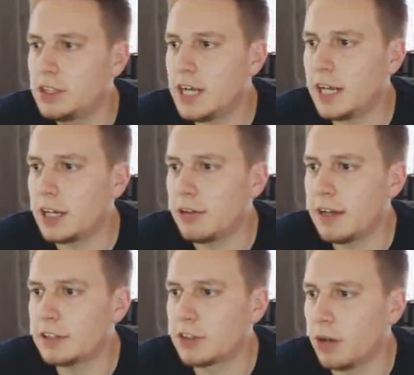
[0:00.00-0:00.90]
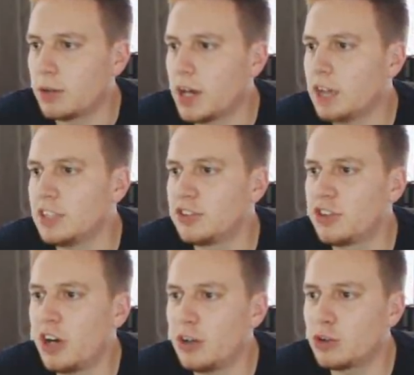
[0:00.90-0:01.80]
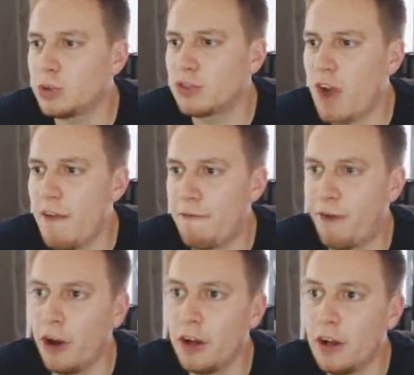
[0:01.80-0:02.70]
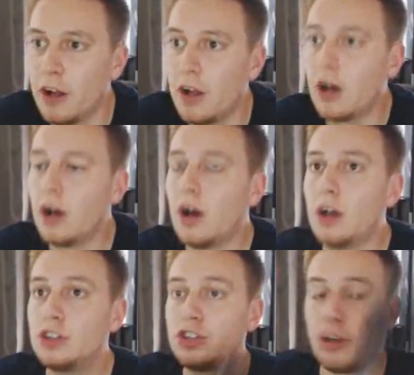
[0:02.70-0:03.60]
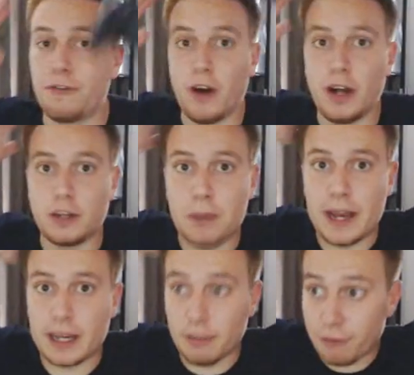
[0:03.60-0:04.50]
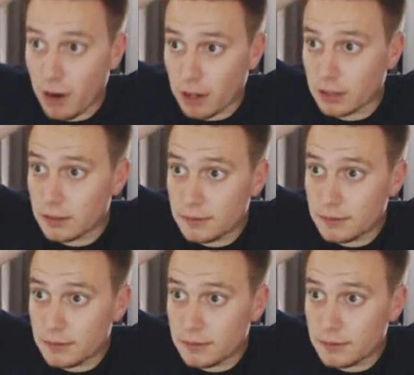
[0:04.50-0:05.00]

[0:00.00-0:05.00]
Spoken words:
Yannick Carrasco cuts inside onto his right foot. Should have fired us back in front.